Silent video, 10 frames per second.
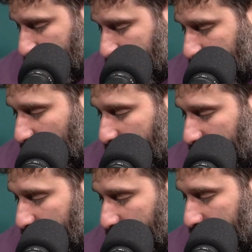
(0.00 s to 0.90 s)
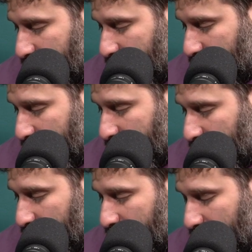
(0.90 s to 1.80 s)
My bud of the week this week.
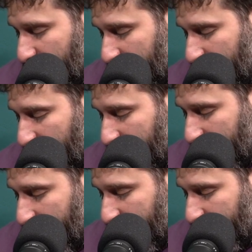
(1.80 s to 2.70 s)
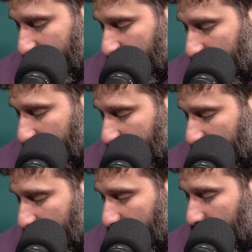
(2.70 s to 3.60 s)
They've been my bud before,
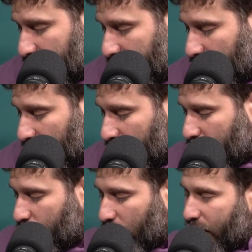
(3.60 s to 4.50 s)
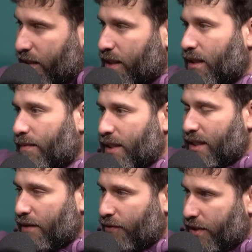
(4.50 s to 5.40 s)
but I don't care. We're going to see them in
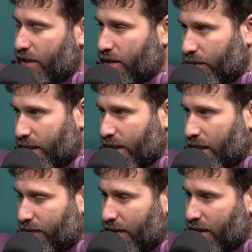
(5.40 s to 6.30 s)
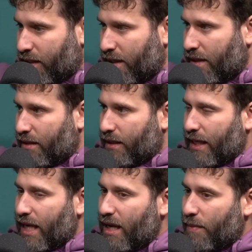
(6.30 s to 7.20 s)
San Francisco at Sketchfest. They
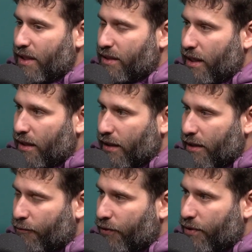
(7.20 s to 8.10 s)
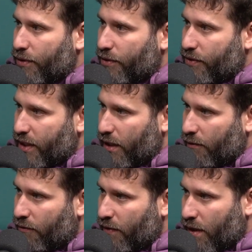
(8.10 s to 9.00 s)
came into LA for New Year's Eve.